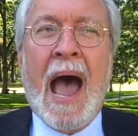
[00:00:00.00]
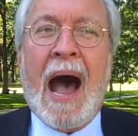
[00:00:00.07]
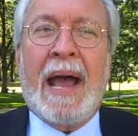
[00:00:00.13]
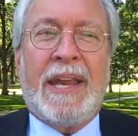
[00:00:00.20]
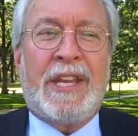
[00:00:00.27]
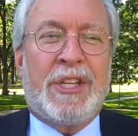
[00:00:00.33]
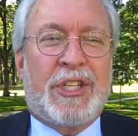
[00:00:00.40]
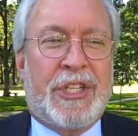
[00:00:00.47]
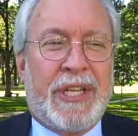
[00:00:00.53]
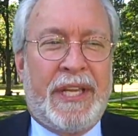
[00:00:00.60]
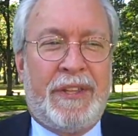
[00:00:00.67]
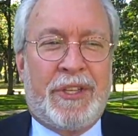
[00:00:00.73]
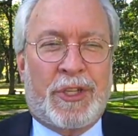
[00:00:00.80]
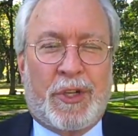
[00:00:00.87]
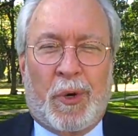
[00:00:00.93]
I didn't see
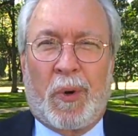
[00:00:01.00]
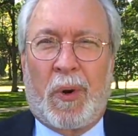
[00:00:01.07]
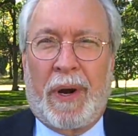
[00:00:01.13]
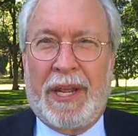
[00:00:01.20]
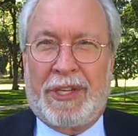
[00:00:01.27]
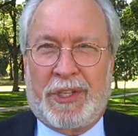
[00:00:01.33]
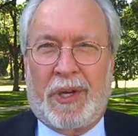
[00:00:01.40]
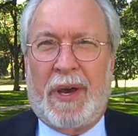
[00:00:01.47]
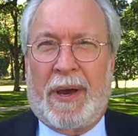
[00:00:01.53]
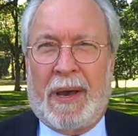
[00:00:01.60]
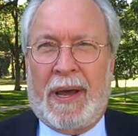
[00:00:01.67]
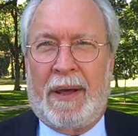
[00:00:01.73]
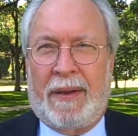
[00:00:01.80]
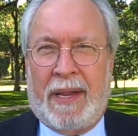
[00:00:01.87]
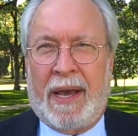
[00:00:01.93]
the story, so
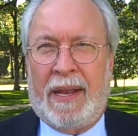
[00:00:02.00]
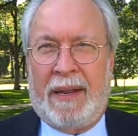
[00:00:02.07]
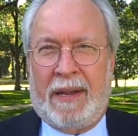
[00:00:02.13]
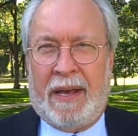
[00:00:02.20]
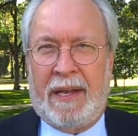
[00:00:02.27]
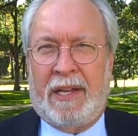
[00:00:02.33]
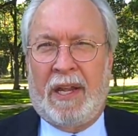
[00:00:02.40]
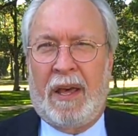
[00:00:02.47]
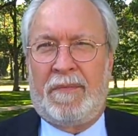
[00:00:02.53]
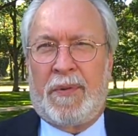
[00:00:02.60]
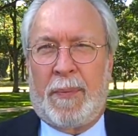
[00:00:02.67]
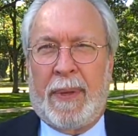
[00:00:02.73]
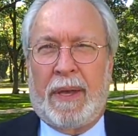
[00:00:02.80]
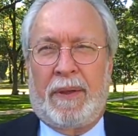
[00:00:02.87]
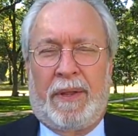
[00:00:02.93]
I'd love to
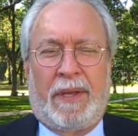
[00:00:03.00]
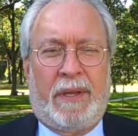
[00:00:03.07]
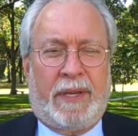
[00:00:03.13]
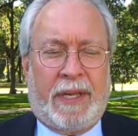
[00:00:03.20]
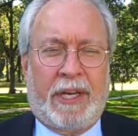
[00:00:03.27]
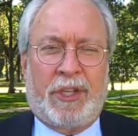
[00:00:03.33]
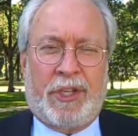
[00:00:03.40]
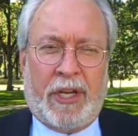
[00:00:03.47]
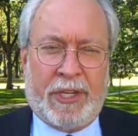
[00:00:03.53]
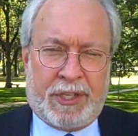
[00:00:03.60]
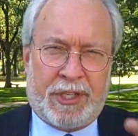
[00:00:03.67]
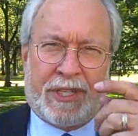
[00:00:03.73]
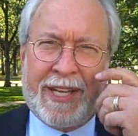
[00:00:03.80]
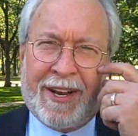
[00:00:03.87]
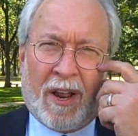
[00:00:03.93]
be able to get a chance to
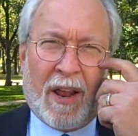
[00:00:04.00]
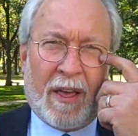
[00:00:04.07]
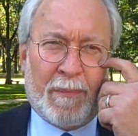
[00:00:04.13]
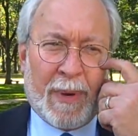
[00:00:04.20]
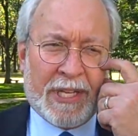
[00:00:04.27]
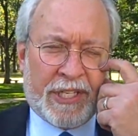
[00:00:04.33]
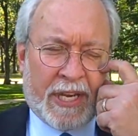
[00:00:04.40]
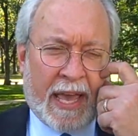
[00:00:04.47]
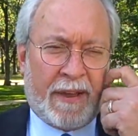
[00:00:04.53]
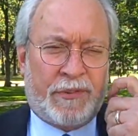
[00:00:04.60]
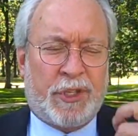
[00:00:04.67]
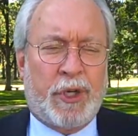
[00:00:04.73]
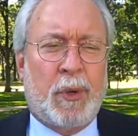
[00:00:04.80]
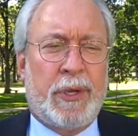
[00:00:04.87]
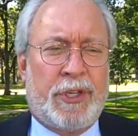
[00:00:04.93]
see it. I'll have my staff
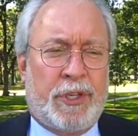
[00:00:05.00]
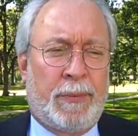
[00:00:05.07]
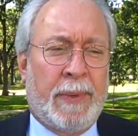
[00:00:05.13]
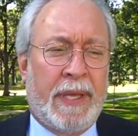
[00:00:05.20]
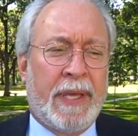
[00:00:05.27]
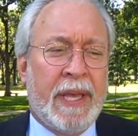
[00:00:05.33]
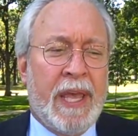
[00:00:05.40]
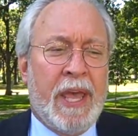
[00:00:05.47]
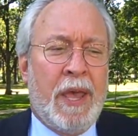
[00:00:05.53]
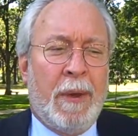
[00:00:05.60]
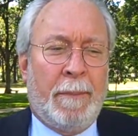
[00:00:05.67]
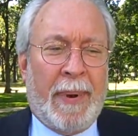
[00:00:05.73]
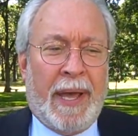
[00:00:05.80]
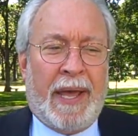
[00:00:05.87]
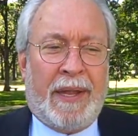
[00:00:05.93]
show it to me.
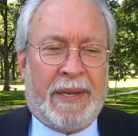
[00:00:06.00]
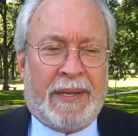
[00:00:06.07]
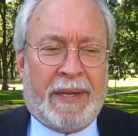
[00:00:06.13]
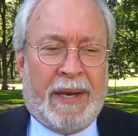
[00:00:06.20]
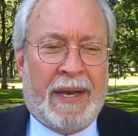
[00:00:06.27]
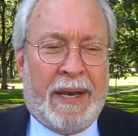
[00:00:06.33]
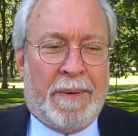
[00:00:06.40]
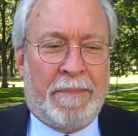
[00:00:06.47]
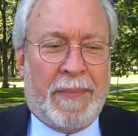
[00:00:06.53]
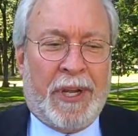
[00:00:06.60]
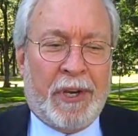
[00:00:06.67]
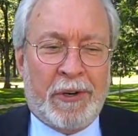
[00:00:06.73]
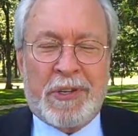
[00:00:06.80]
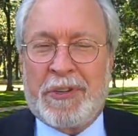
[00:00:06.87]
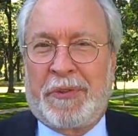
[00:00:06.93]
But
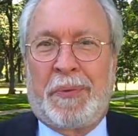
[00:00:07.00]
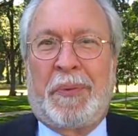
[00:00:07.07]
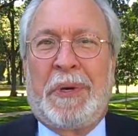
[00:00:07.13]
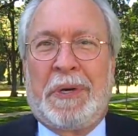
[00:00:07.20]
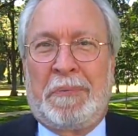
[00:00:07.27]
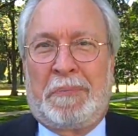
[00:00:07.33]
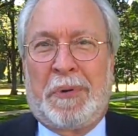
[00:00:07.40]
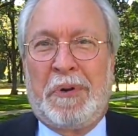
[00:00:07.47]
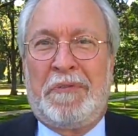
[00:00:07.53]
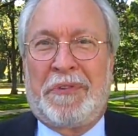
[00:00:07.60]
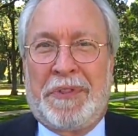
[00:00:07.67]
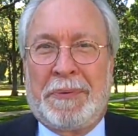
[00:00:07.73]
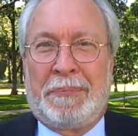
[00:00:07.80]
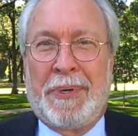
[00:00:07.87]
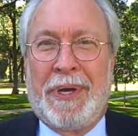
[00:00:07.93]
here's the real proof of
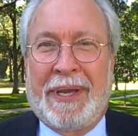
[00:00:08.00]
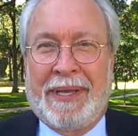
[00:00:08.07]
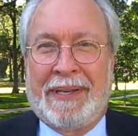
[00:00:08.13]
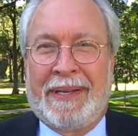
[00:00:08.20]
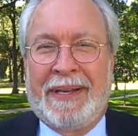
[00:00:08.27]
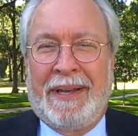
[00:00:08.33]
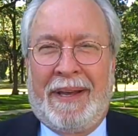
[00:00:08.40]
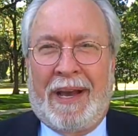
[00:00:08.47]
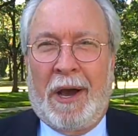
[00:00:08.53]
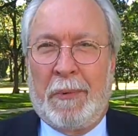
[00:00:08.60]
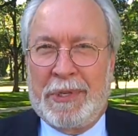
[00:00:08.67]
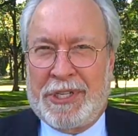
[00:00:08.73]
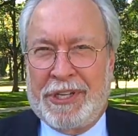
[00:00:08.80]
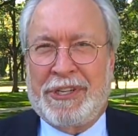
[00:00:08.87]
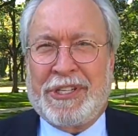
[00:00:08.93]
the pudding. I
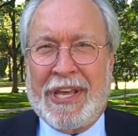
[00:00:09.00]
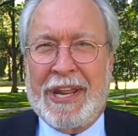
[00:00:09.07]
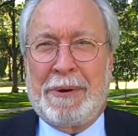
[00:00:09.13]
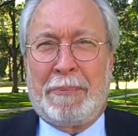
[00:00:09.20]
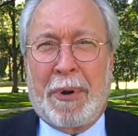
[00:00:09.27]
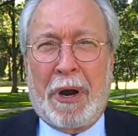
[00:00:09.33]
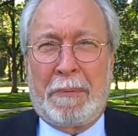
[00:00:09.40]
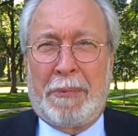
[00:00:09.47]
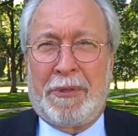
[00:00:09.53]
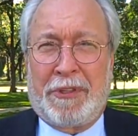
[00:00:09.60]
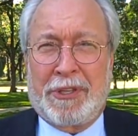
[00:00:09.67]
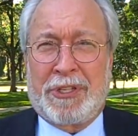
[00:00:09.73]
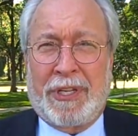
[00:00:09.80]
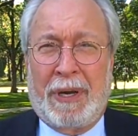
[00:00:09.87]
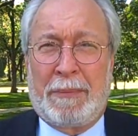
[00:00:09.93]
was in Santa Barbara
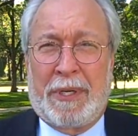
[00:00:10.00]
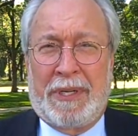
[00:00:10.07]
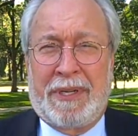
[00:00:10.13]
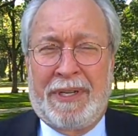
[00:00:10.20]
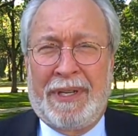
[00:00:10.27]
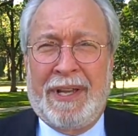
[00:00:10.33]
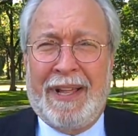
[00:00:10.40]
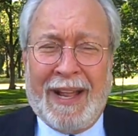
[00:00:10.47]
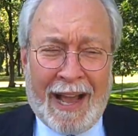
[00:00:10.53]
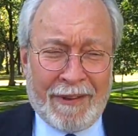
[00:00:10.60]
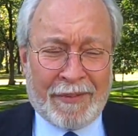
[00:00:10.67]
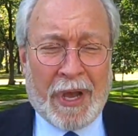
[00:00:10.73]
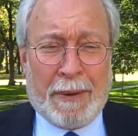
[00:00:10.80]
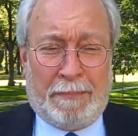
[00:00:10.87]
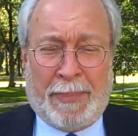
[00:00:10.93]
this summer. I've
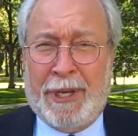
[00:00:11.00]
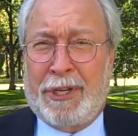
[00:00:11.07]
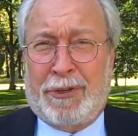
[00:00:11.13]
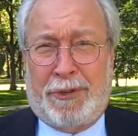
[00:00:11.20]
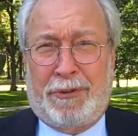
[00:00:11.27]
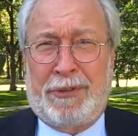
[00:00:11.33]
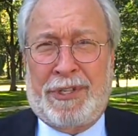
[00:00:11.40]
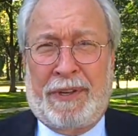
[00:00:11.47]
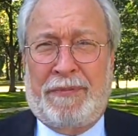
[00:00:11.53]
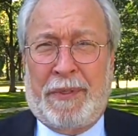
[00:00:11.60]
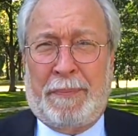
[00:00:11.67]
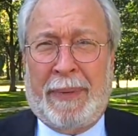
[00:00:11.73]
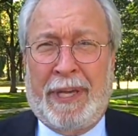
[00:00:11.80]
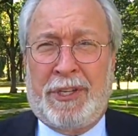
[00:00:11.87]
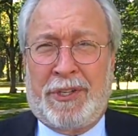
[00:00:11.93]
got pictures of the
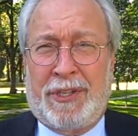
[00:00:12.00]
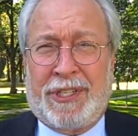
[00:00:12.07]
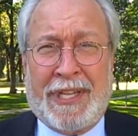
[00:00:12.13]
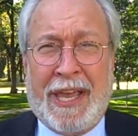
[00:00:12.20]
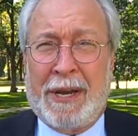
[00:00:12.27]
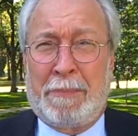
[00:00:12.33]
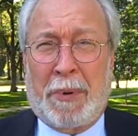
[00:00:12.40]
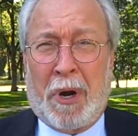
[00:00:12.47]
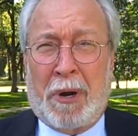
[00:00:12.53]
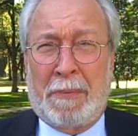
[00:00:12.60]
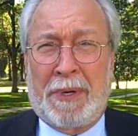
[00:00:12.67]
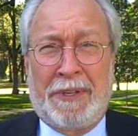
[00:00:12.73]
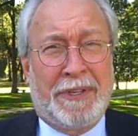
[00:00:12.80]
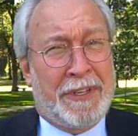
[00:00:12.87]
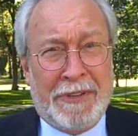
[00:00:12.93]
beach at Santa
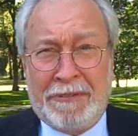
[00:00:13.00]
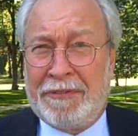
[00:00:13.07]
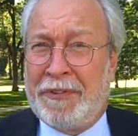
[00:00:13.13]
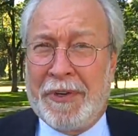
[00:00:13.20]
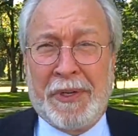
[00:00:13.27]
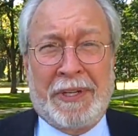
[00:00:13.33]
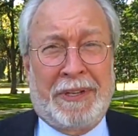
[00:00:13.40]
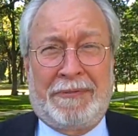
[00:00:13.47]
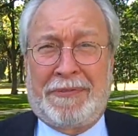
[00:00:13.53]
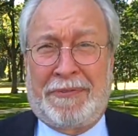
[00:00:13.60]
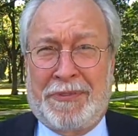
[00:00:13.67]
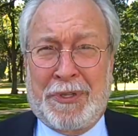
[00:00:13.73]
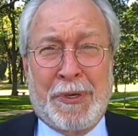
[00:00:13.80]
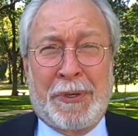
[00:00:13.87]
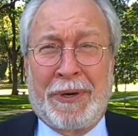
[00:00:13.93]
Barbara full of
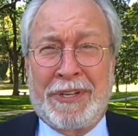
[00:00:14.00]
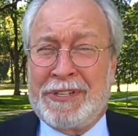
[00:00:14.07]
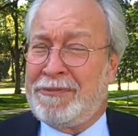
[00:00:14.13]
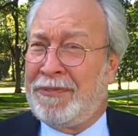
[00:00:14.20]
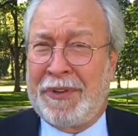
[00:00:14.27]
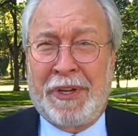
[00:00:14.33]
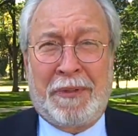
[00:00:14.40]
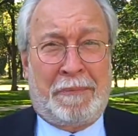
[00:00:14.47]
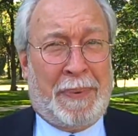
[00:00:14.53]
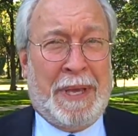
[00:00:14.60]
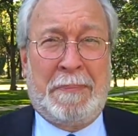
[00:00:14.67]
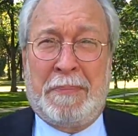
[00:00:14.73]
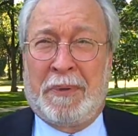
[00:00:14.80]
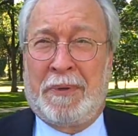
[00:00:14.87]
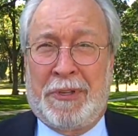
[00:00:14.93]
tourists, full of
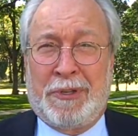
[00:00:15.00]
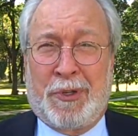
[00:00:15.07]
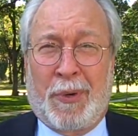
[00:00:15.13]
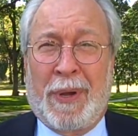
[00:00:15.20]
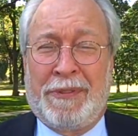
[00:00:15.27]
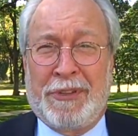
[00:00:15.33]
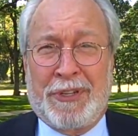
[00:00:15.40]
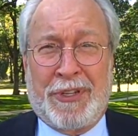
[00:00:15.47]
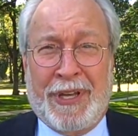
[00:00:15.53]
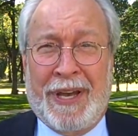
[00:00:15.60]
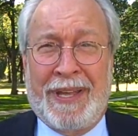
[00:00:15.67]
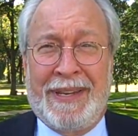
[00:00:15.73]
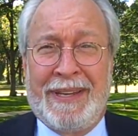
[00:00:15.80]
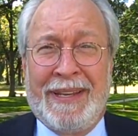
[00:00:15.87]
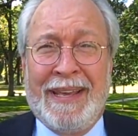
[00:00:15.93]
people enjoying the
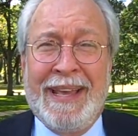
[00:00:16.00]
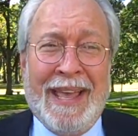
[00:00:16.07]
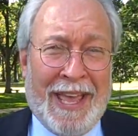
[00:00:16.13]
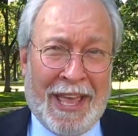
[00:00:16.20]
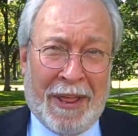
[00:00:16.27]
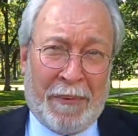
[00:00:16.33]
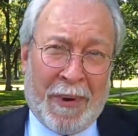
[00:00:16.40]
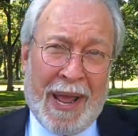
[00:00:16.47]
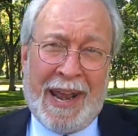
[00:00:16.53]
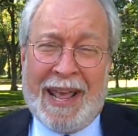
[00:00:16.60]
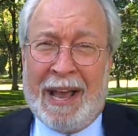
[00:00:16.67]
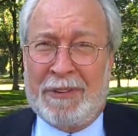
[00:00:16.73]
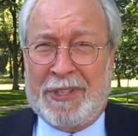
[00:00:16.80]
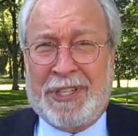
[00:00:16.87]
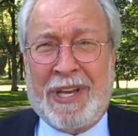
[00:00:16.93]
sun, and right
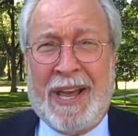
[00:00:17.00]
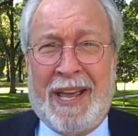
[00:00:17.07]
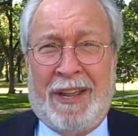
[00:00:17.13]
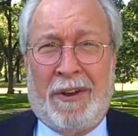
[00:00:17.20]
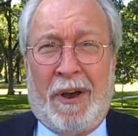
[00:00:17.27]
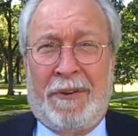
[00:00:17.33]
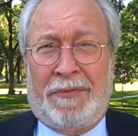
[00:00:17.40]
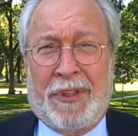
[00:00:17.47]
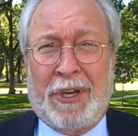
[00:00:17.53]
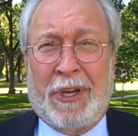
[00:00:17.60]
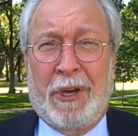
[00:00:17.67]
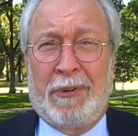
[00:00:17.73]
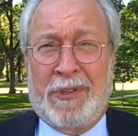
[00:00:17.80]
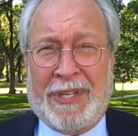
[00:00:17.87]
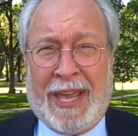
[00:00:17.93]
outside off the
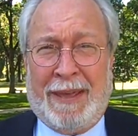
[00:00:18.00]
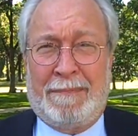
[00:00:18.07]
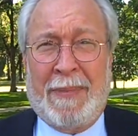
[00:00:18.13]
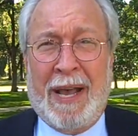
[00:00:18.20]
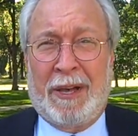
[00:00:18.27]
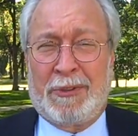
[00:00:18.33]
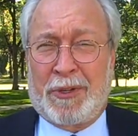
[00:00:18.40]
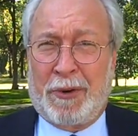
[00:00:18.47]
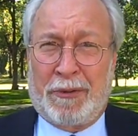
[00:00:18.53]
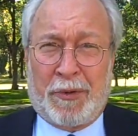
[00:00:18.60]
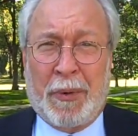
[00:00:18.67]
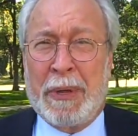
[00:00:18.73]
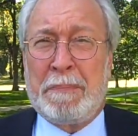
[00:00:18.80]
coast 8 miles are 3